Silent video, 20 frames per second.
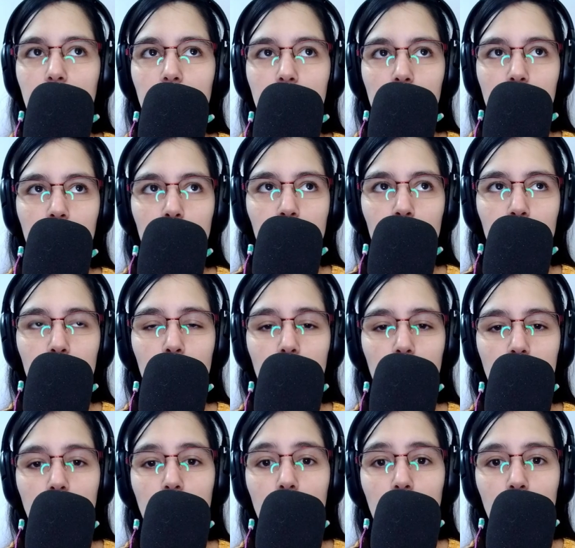You
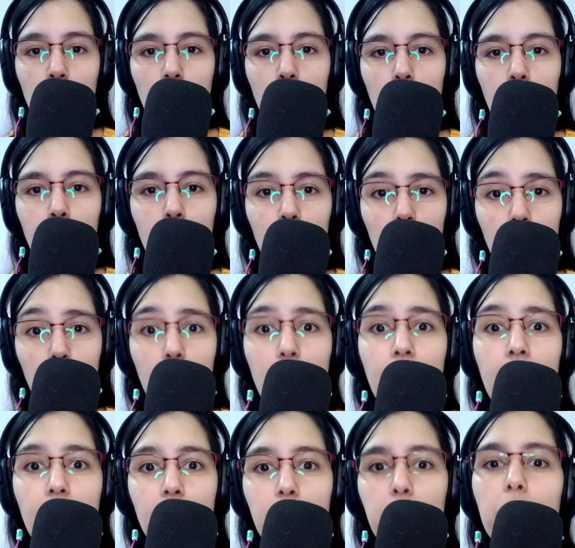shouldn't go through
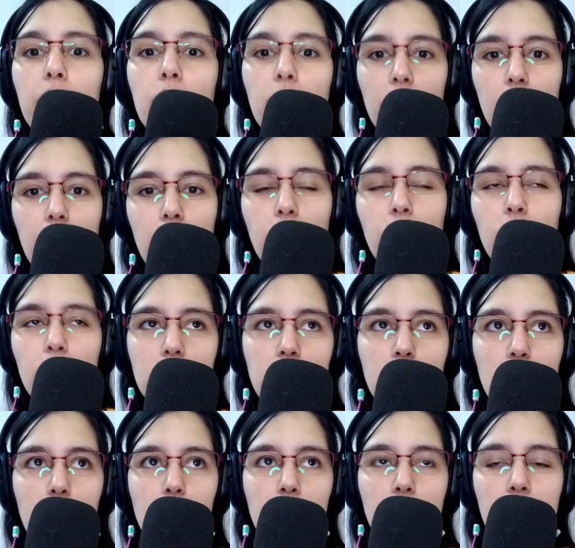and beyond that
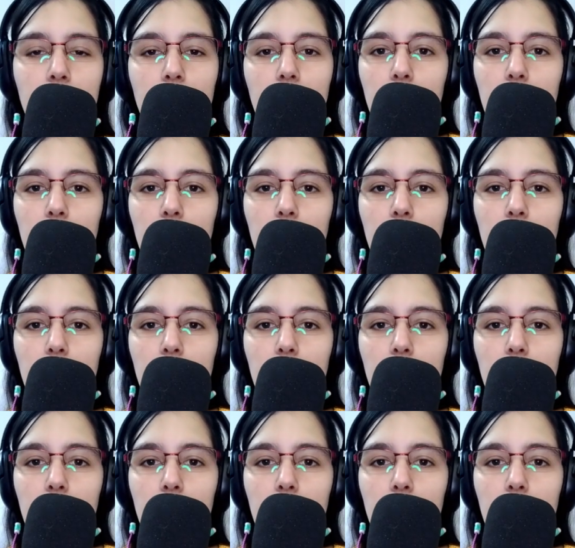threshold.